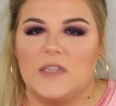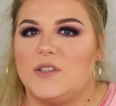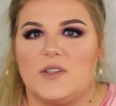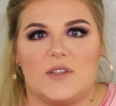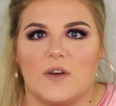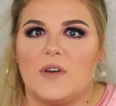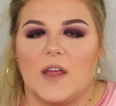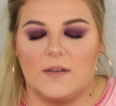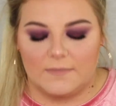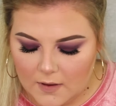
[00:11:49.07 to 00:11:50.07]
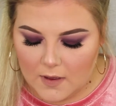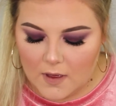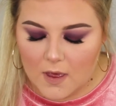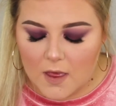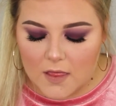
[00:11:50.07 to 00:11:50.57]
It's so good.
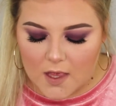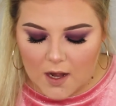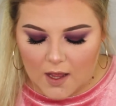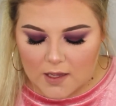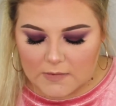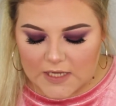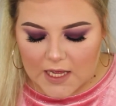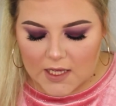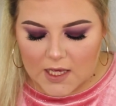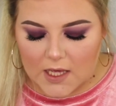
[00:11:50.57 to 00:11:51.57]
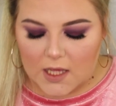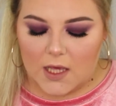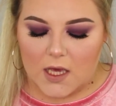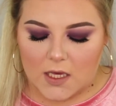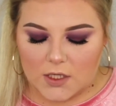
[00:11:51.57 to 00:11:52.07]
And then I'm
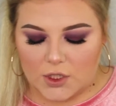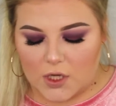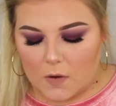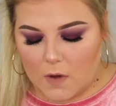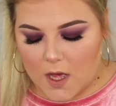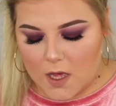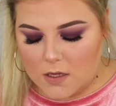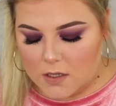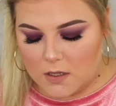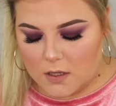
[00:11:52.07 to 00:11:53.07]
taking Joah